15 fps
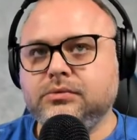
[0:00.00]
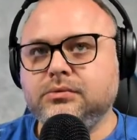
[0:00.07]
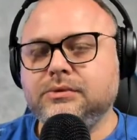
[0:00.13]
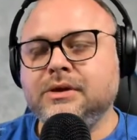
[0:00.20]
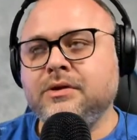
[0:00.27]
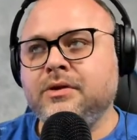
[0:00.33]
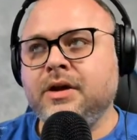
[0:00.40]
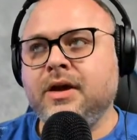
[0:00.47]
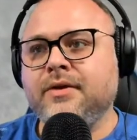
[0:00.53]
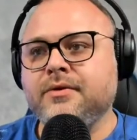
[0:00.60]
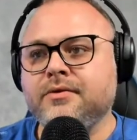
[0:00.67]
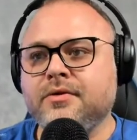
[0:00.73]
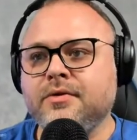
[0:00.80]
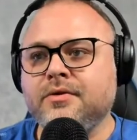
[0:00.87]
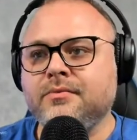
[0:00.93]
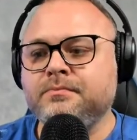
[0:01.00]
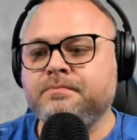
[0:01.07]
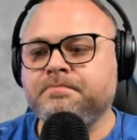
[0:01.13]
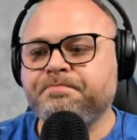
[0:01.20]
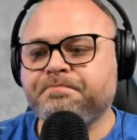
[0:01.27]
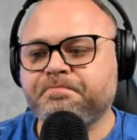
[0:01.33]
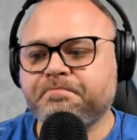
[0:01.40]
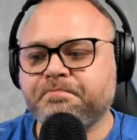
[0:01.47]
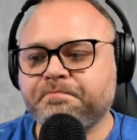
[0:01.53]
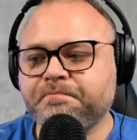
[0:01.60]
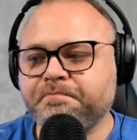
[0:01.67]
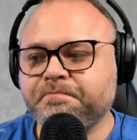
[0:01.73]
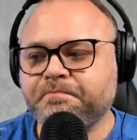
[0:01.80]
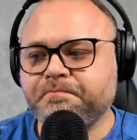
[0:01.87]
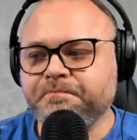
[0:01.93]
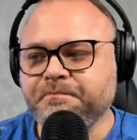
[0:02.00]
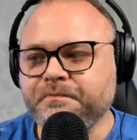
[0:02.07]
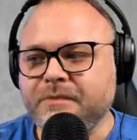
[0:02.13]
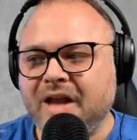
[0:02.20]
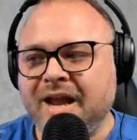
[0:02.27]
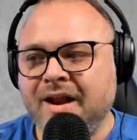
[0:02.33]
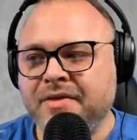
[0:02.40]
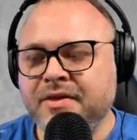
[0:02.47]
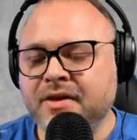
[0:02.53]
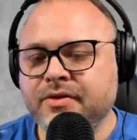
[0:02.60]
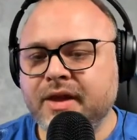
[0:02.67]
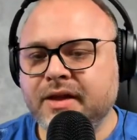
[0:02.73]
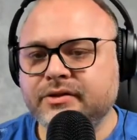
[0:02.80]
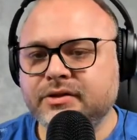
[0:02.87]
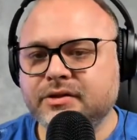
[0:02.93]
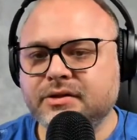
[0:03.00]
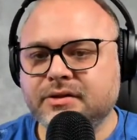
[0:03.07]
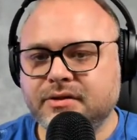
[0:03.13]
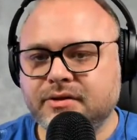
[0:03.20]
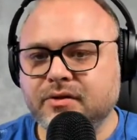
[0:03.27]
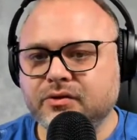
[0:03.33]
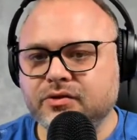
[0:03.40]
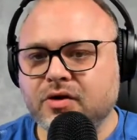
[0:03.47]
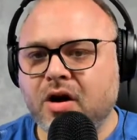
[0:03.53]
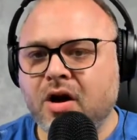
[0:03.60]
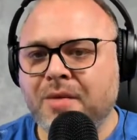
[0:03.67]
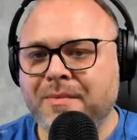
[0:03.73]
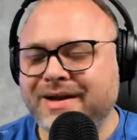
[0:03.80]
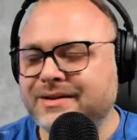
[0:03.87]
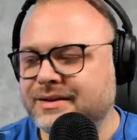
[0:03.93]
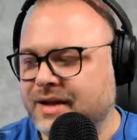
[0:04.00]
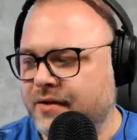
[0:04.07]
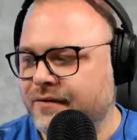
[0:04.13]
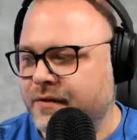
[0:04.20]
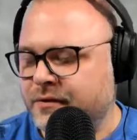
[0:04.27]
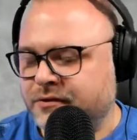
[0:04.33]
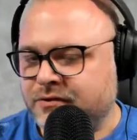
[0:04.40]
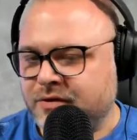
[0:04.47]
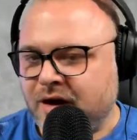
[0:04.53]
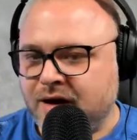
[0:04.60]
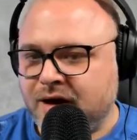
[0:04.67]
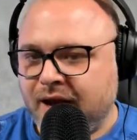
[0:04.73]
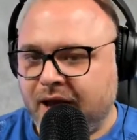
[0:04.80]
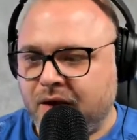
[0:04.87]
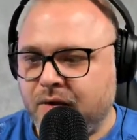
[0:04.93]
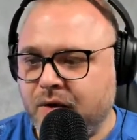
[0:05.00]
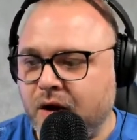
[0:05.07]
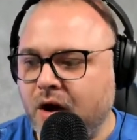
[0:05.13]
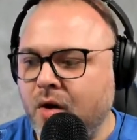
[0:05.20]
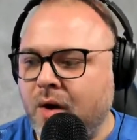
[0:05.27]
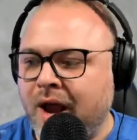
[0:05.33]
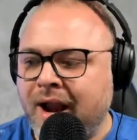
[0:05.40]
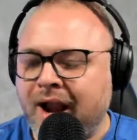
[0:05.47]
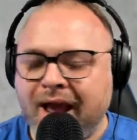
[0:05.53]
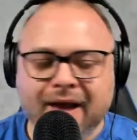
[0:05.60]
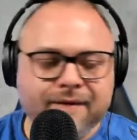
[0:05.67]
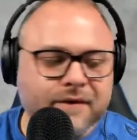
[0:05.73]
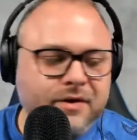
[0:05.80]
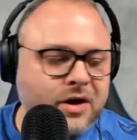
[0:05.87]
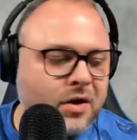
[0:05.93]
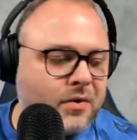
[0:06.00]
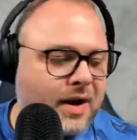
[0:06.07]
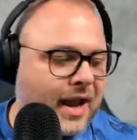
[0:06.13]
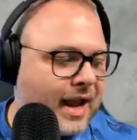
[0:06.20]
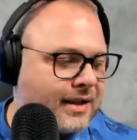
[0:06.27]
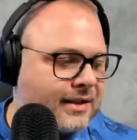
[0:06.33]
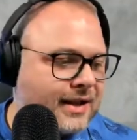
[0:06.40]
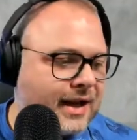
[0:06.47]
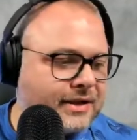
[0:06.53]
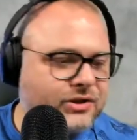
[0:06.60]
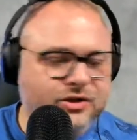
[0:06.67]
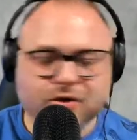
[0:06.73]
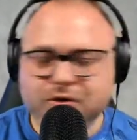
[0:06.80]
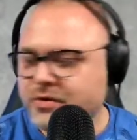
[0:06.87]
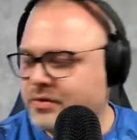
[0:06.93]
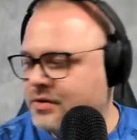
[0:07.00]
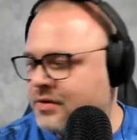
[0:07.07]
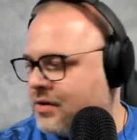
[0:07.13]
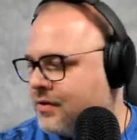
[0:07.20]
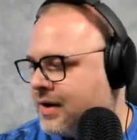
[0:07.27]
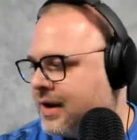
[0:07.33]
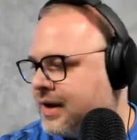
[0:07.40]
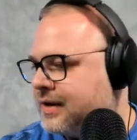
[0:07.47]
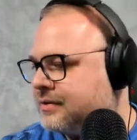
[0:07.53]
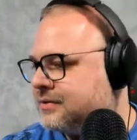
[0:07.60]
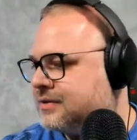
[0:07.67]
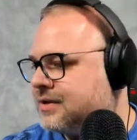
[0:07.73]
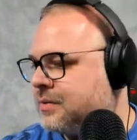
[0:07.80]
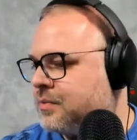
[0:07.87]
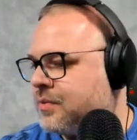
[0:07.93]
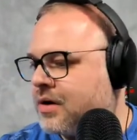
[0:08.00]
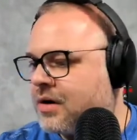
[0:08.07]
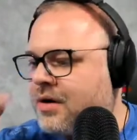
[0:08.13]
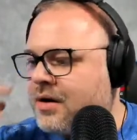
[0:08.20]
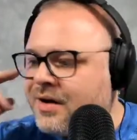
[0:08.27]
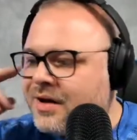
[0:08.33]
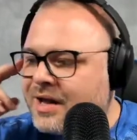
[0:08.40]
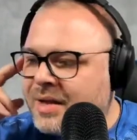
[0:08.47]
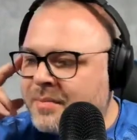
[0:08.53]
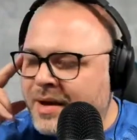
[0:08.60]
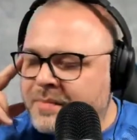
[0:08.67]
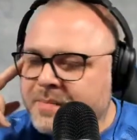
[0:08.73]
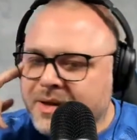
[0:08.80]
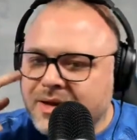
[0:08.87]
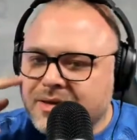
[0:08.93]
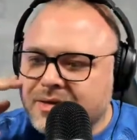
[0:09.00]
in the other room. And I think those are all my cell phones right now. Oh, and I have a Note 8. Did I show you the Note 8? It's somewhere. It might be in